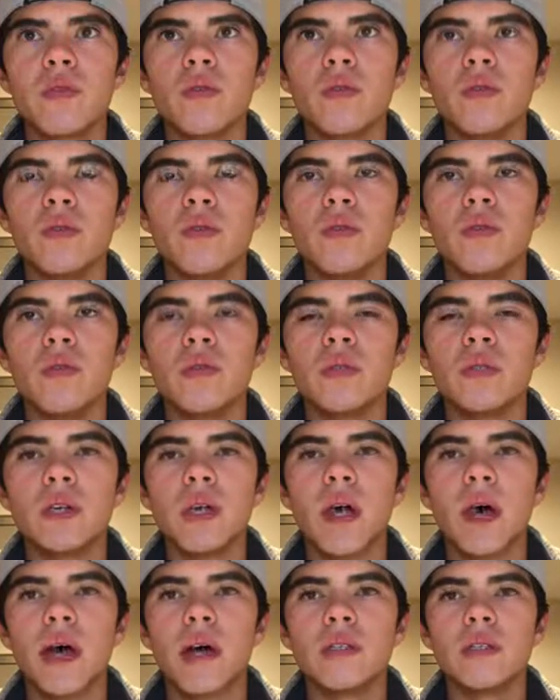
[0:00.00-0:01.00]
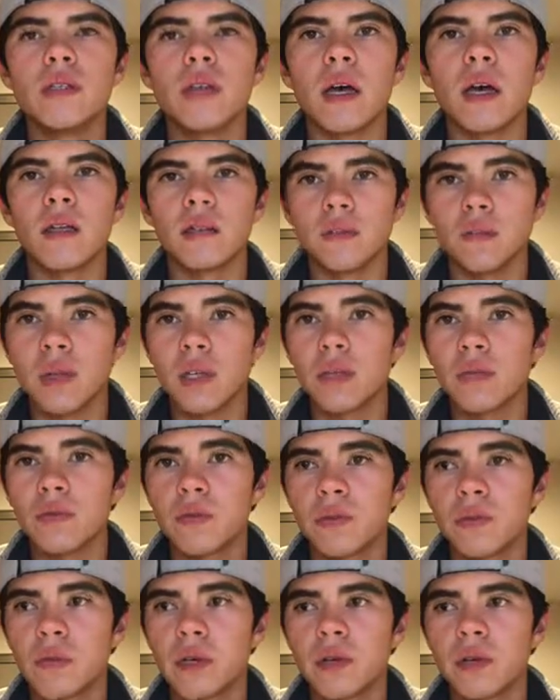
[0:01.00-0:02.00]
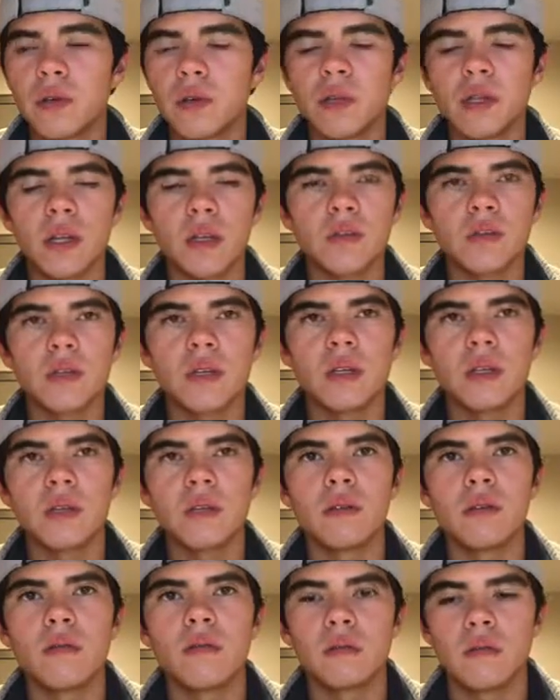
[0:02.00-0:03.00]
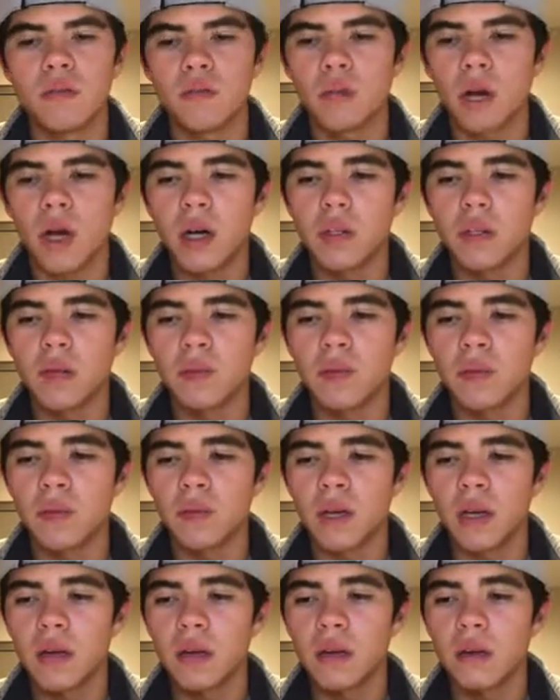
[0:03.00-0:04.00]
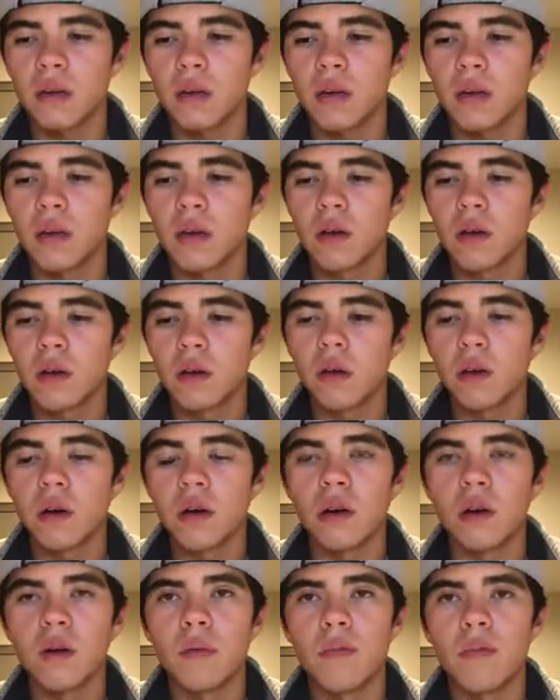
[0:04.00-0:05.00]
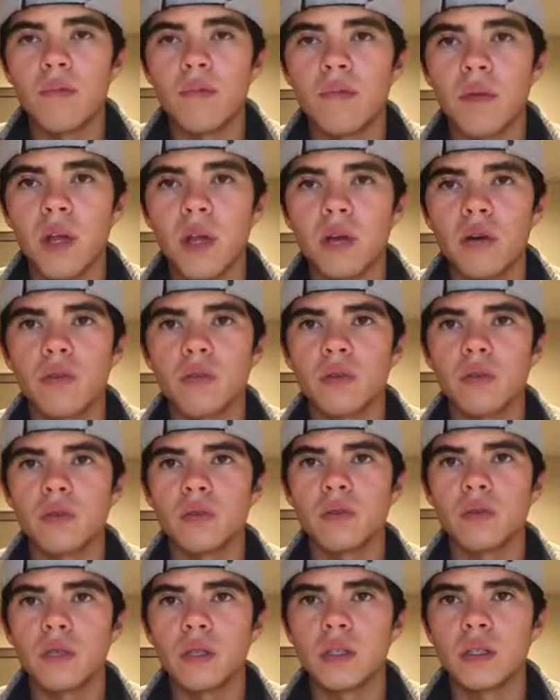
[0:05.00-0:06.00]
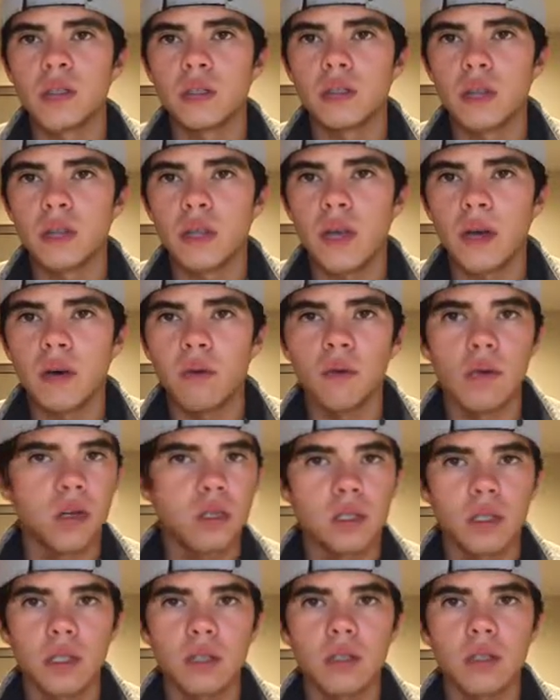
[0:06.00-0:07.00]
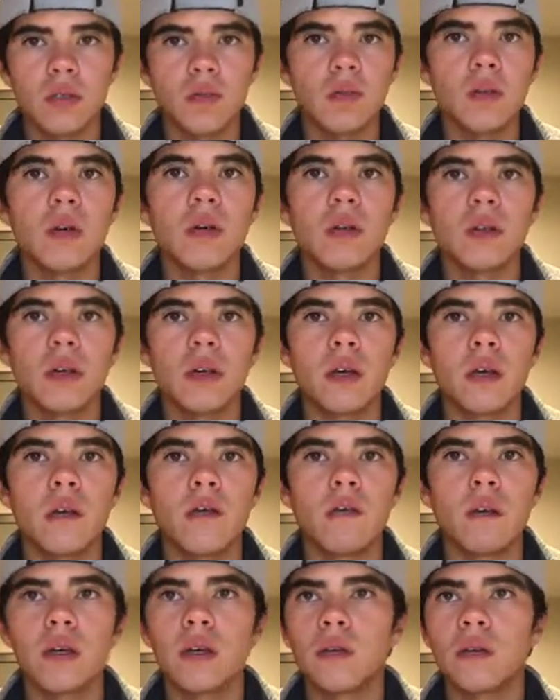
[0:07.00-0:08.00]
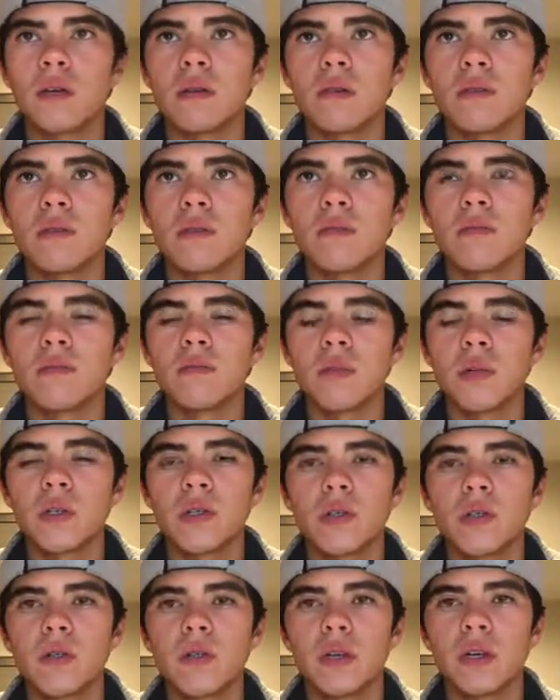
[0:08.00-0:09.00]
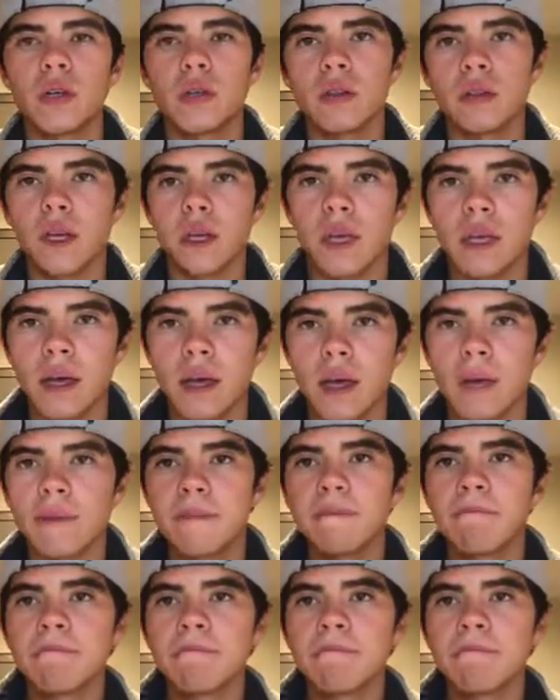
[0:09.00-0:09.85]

use as much from the earth as we can possibly make artificial ones that work just as well, and we can preserve the earth like that.